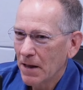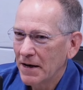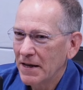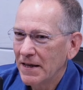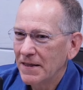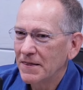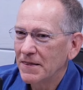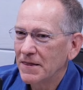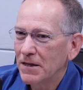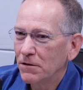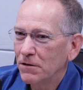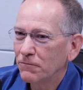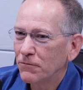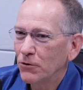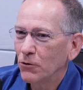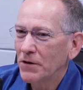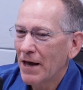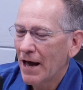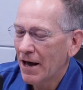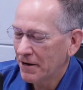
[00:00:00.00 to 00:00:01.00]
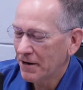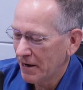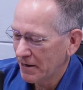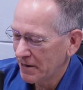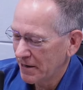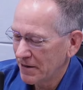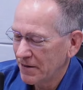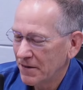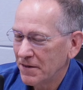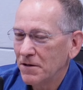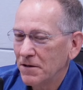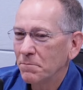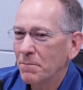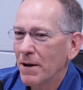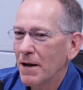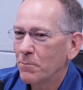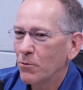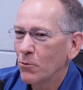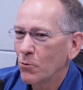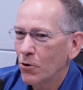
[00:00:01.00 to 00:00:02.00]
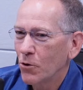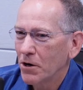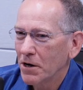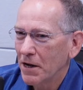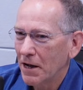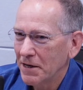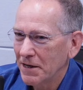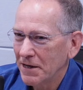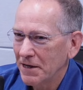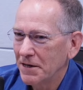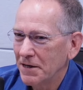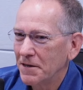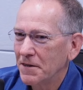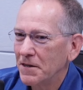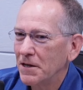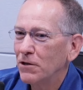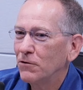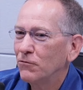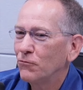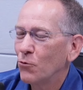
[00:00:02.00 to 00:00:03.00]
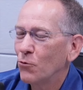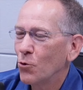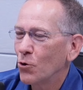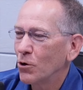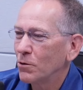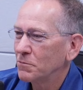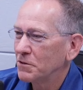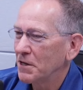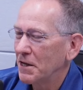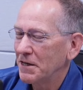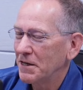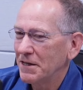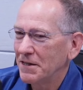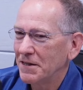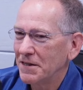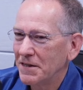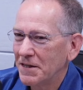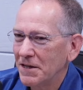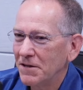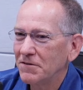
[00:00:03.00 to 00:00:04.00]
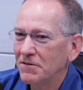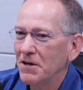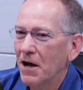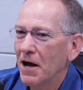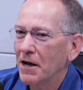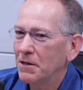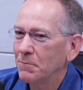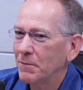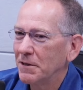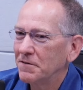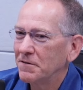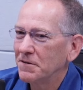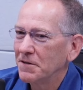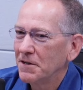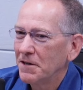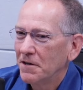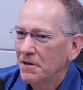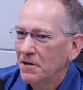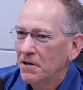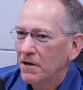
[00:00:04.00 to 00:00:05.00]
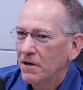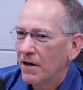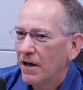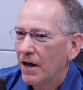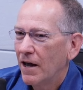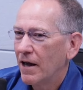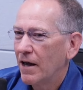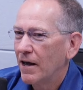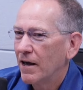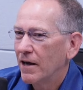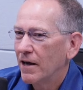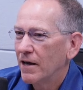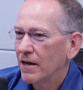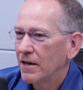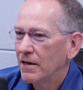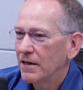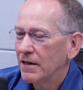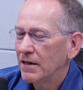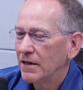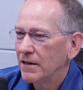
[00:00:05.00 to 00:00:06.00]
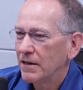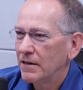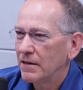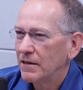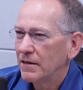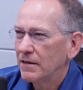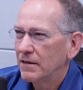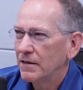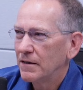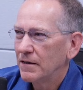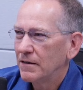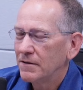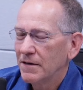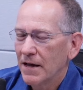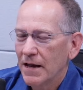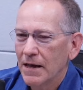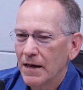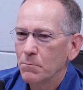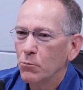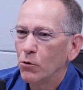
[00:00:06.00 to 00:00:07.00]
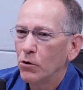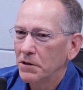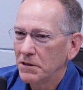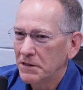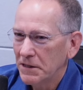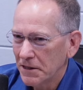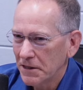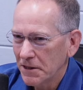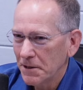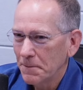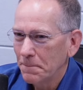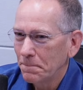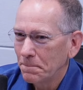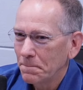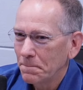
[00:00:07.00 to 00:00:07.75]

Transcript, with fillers: I need this filled out, I need this paperwork, I need these forms, I need these documents, and it, it's kind of like pulling teeth.